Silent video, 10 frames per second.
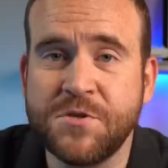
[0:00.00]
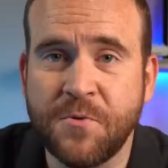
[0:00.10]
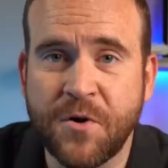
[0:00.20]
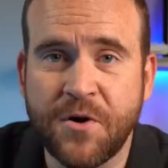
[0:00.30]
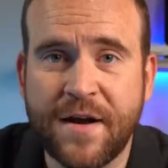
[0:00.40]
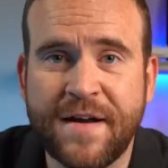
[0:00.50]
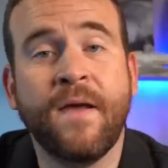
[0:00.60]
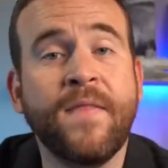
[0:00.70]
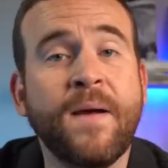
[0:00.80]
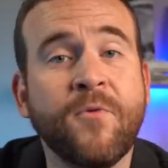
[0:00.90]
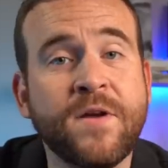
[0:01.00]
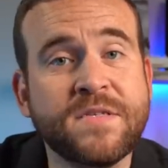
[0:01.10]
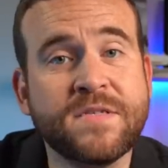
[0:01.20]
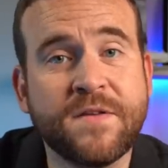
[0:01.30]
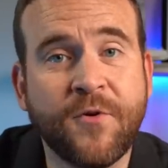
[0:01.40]
you worry. And that brings
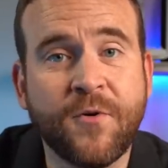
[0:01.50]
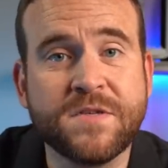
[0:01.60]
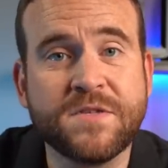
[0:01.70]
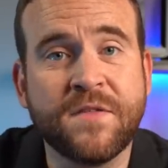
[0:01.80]
us, of course,